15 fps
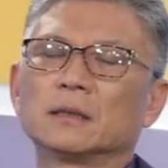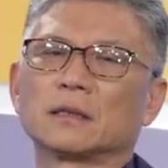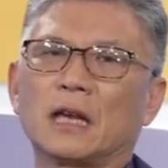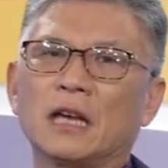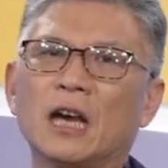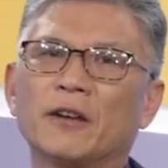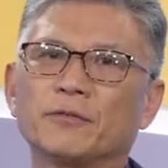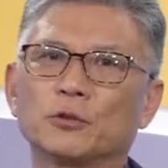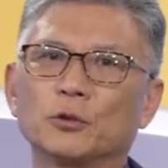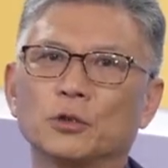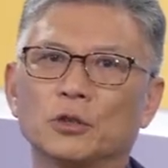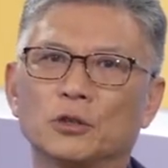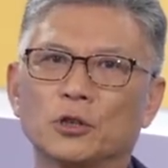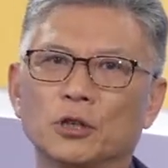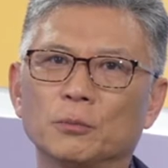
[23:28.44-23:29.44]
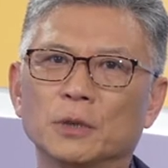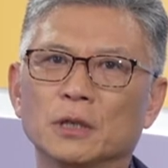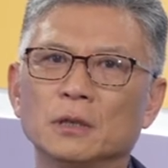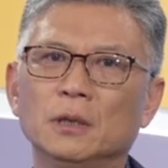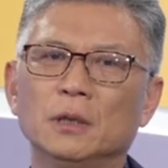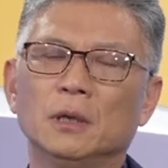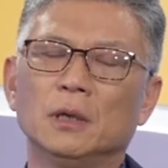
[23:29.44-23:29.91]
they have to
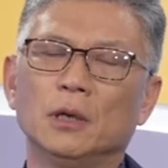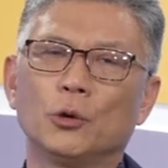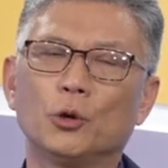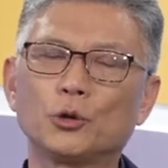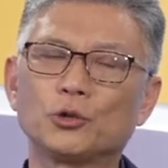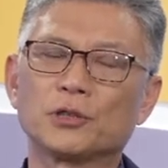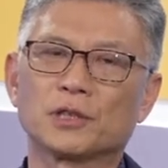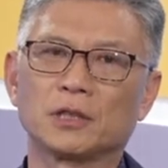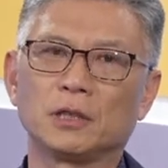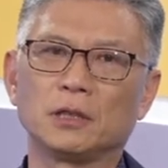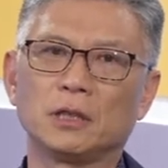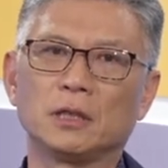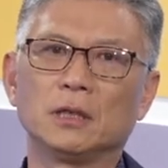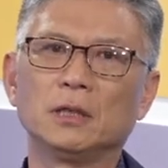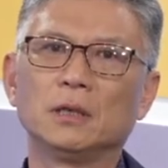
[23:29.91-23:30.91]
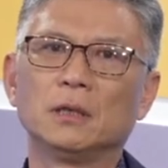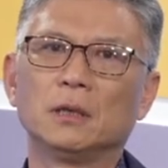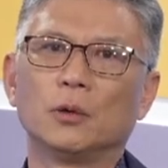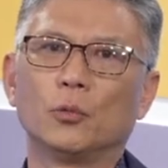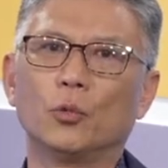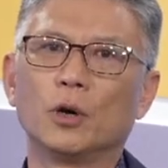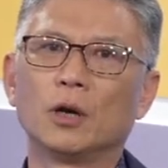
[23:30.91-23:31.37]
determine which city
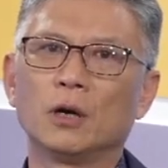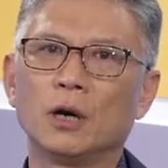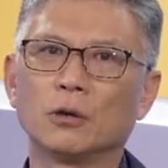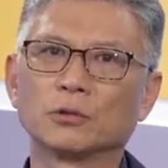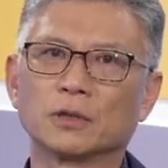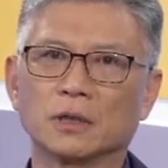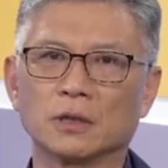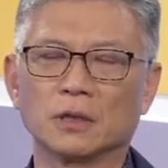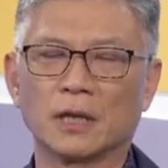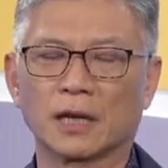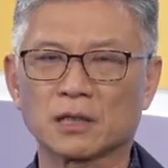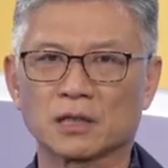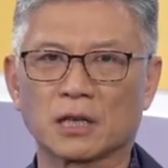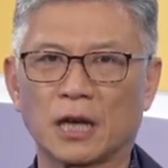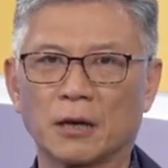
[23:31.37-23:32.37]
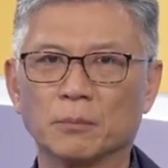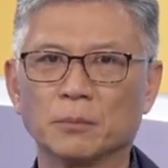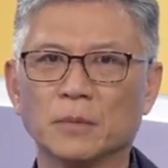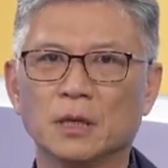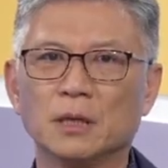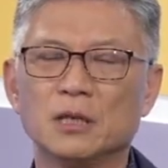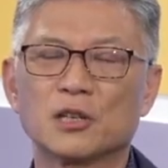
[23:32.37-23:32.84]
will hold the next game
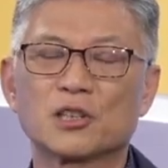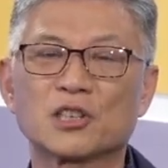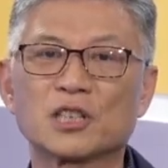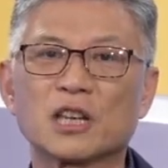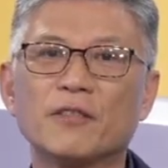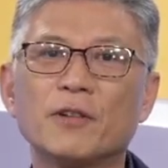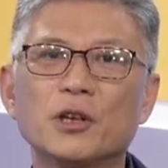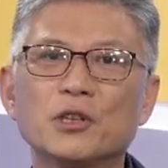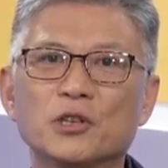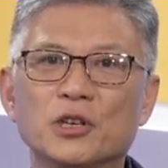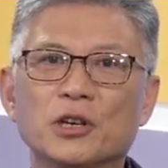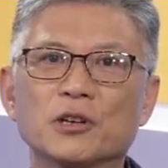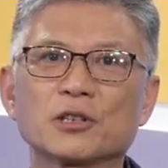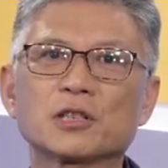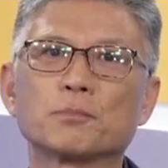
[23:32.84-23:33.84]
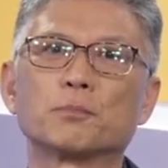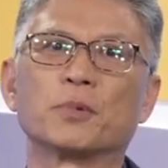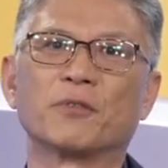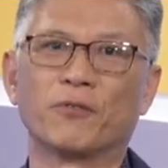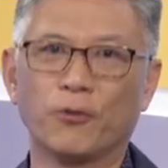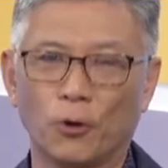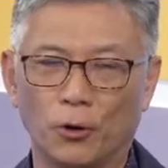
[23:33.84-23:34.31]
seven years
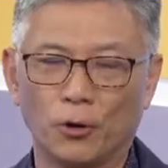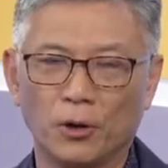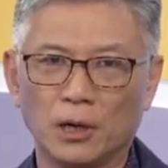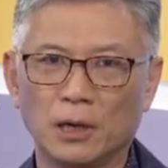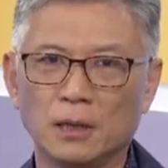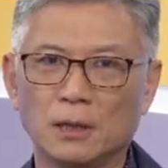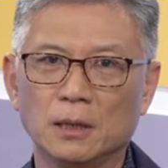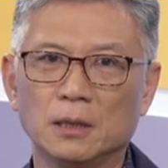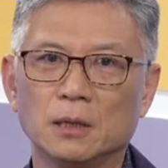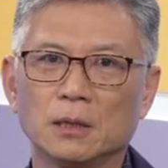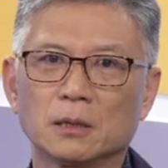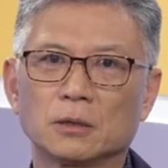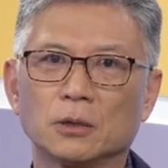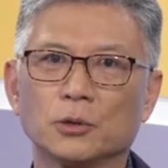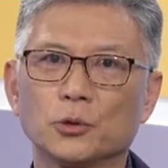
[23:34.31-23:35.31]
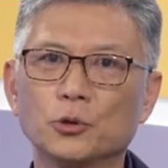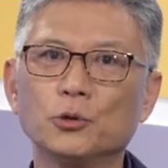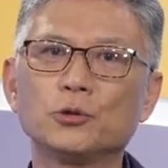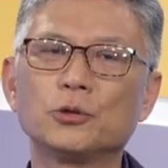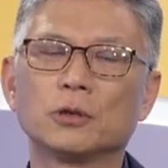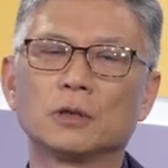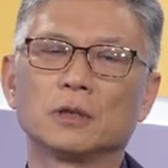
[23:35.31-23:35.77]
before. So
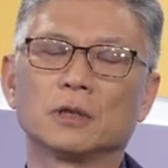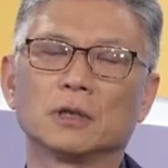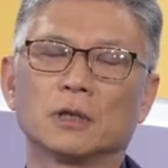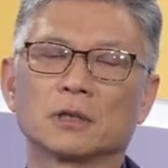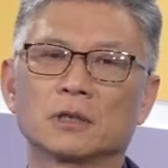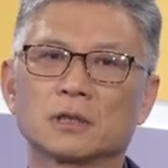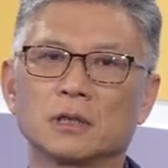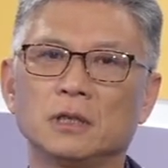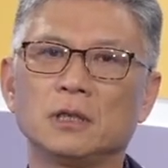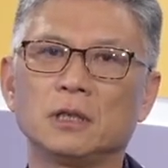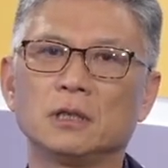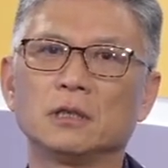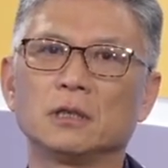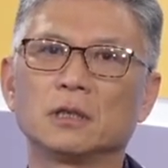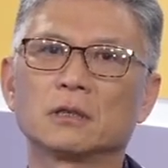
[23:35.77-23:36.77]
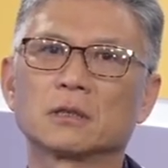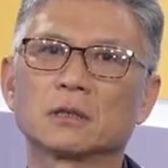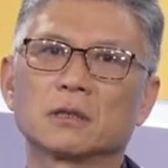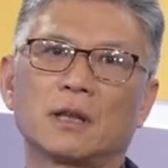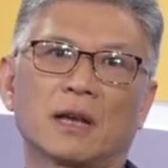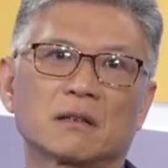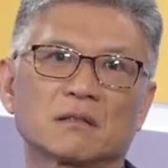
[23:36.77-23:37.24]
usually a city needs
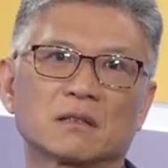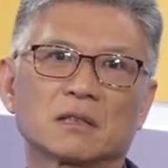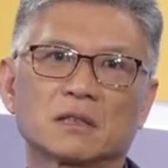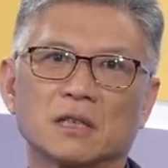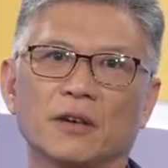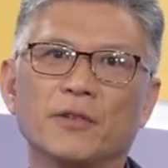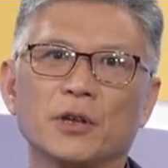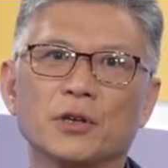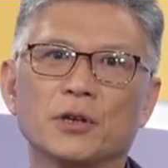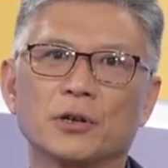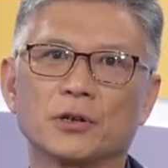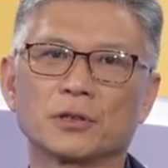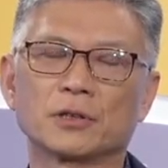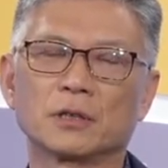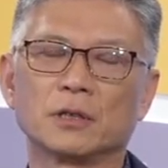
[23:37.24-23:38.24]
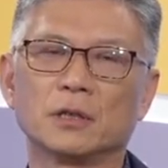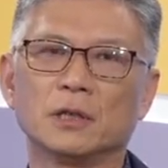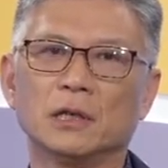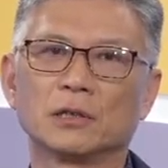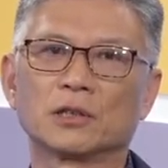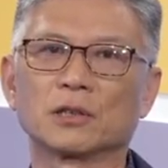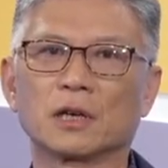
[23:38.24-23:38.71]
like seven years
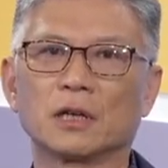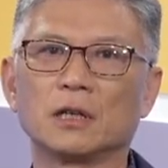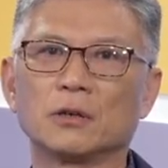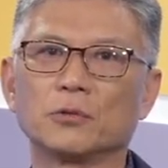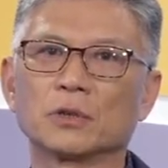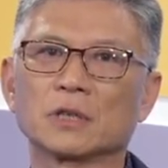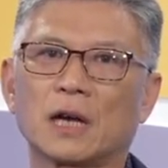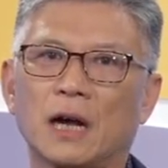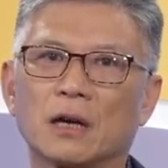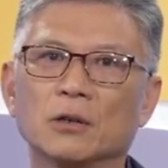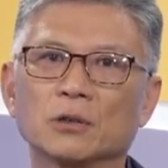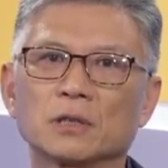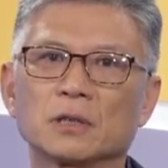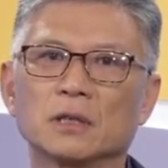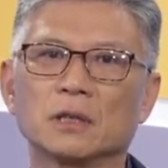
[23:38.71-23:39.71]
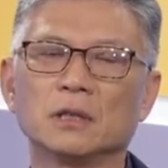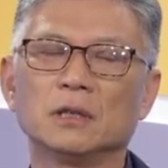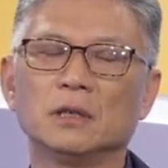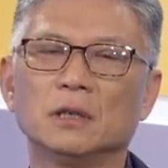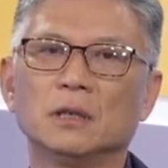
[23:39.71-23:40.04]
together with IOC